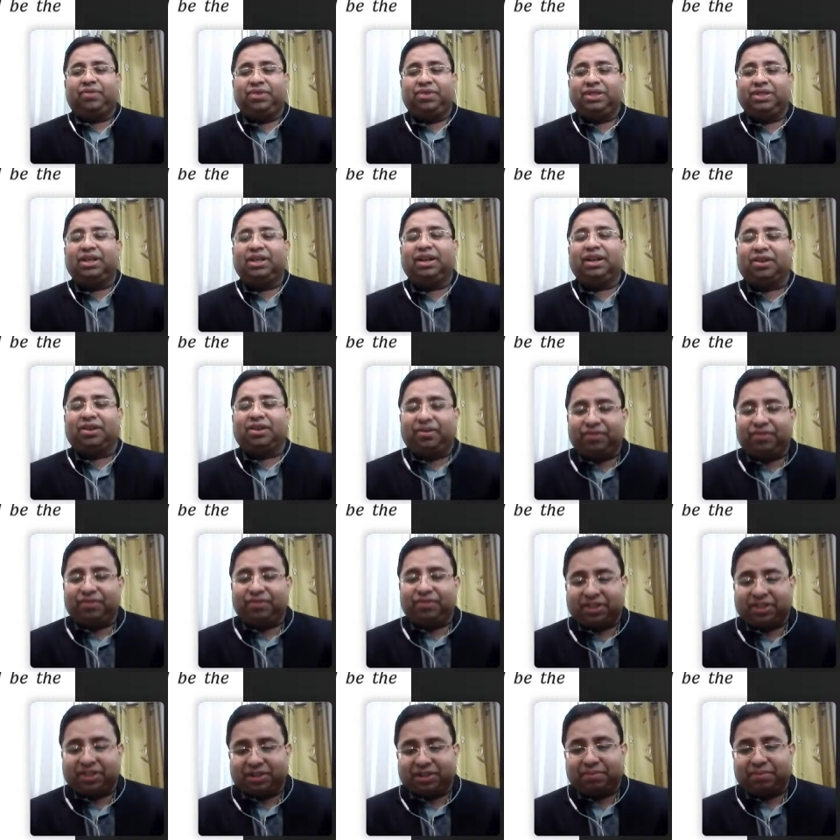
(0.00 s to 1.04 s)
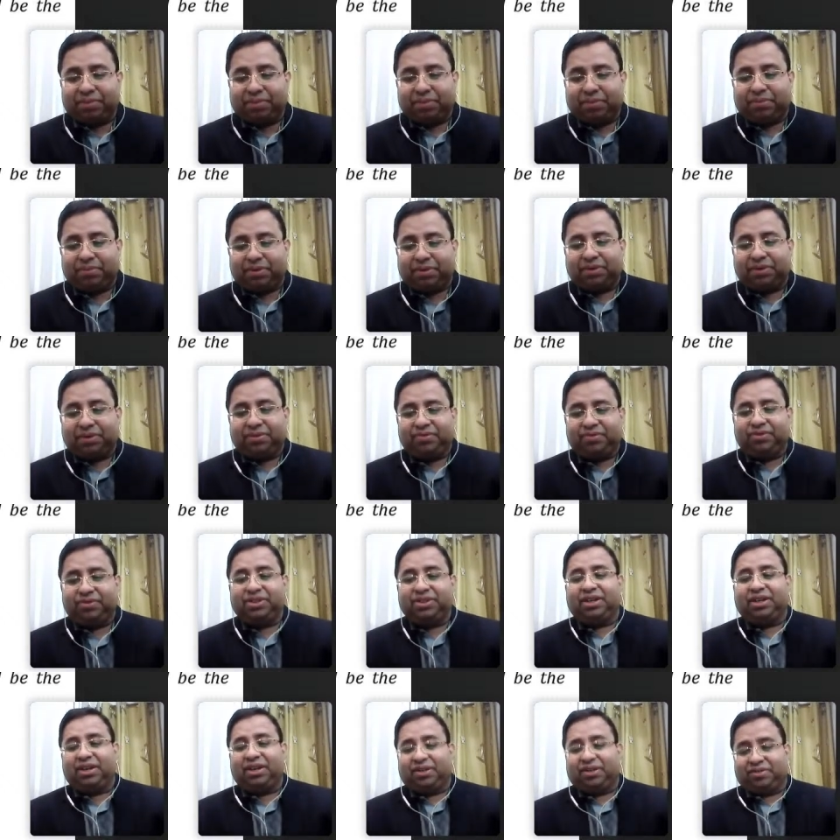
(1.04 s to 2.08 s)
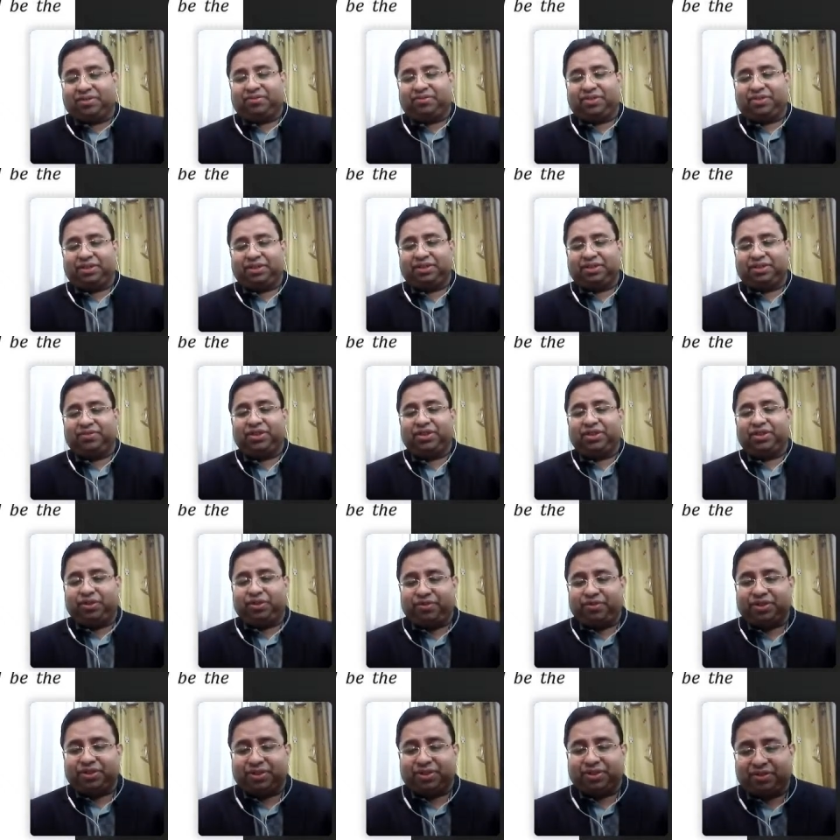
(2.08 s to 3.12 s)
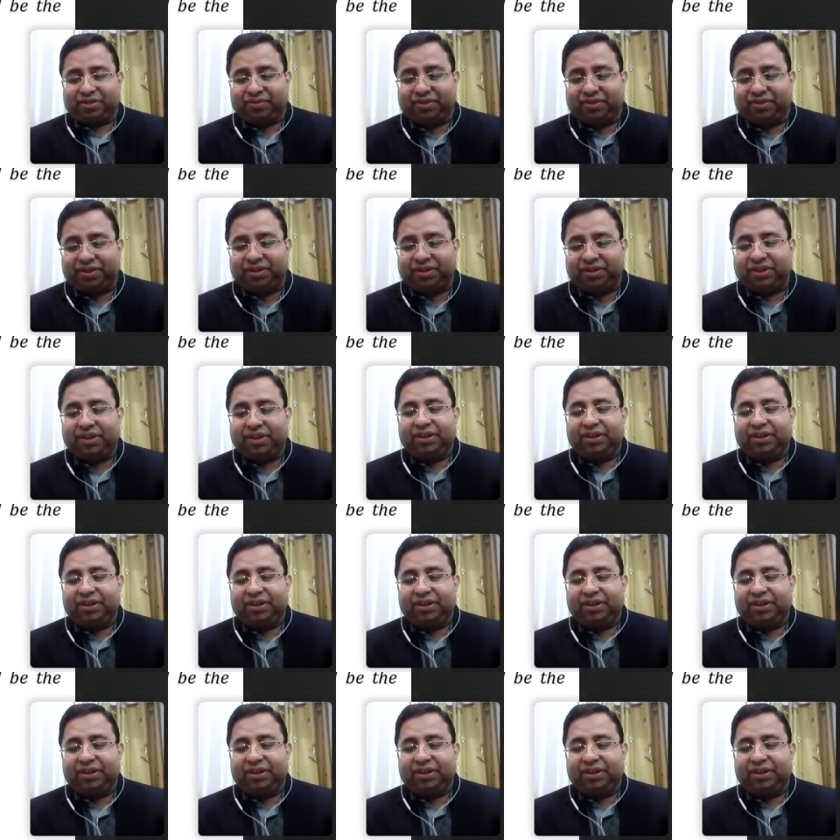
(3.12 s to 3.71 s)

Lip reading: physical conference paper, physical conference, face-to-face conference.